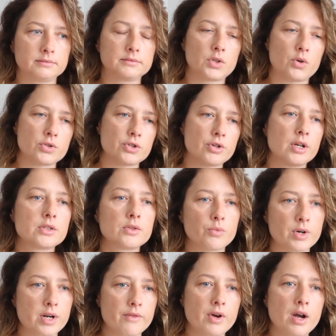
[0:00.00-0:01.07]
contract or
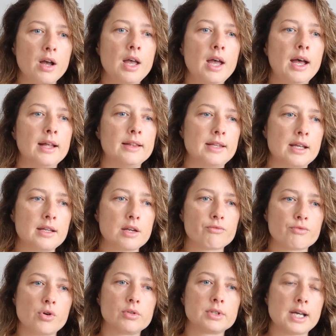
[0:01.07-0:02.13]
whatever. Then I
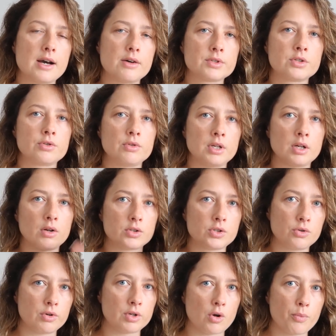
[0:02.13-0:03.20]
rolled out to
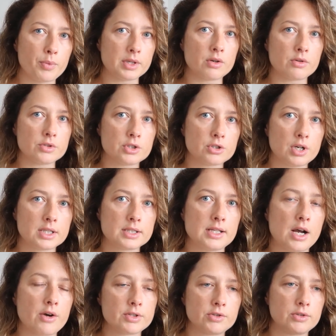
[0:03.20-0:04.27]
an open contract.
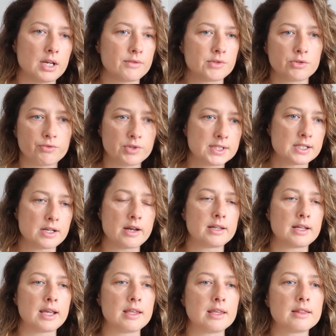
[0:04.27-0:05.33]
Now I don't have to re-sign
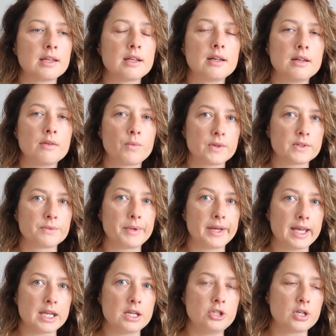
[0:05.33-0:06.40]
anything with my
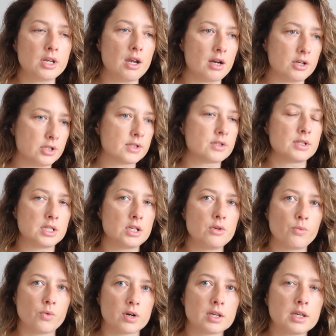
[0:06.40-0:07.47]
HK. I just
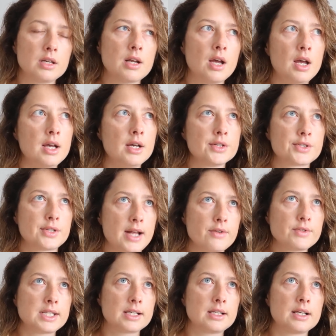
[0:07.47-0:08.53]
continue working. So
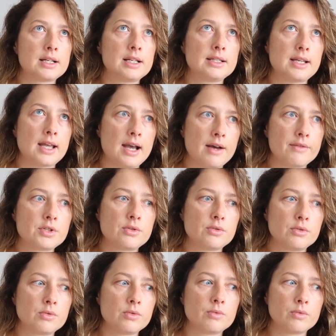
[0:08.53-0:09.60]
now technically they have
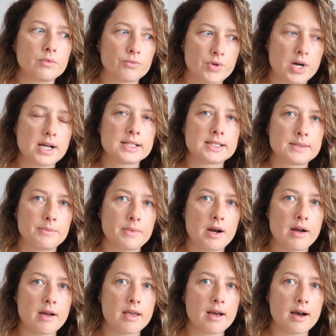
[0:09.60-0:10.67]
to rise
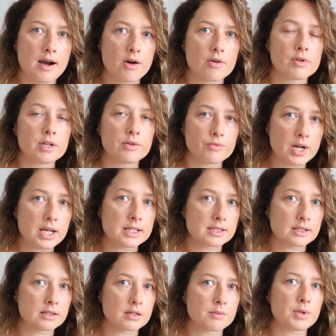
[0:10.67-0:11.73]
my hourly rate
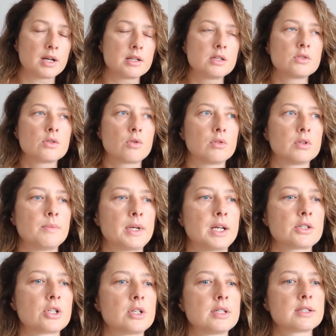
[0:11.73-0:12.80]
a little bit. I need to call them and
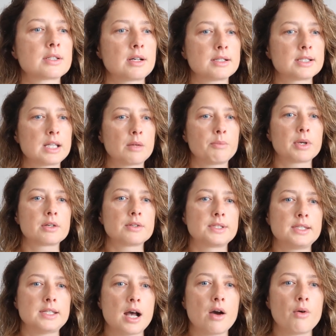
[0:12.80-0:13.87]
actually discuss that,
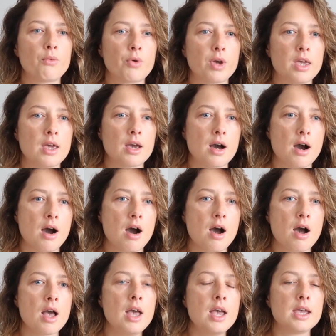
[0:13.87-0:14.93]
because now we
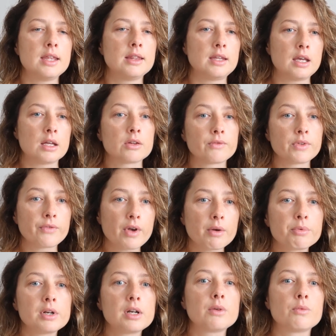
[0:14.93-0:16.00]
are in the end of the
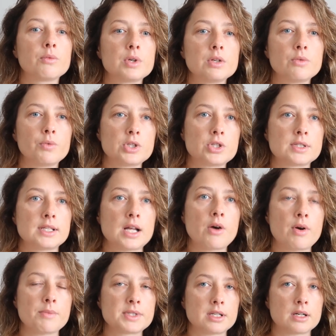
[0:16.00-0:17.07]
February, which is
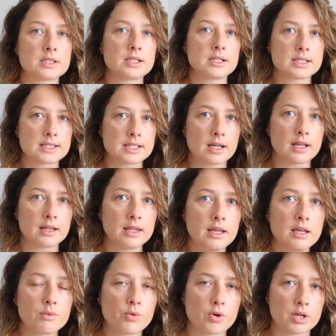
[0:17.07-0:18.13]
now I'm starting a 2nd
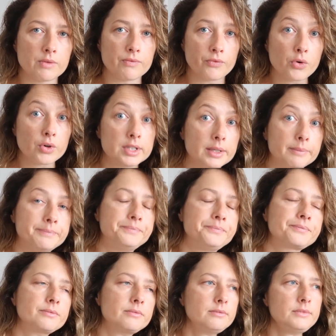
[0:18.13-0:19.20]
year working for them.
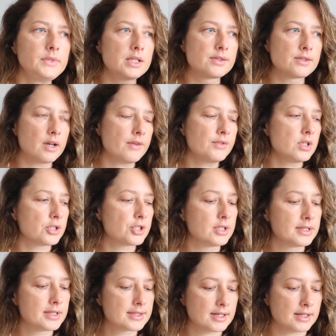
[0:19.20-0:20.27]
So I have to
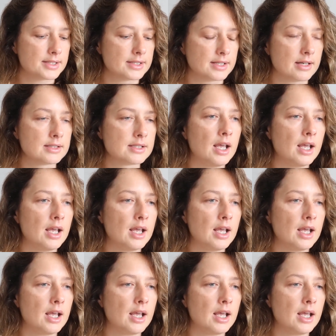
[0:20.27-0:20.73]
actually discuss that.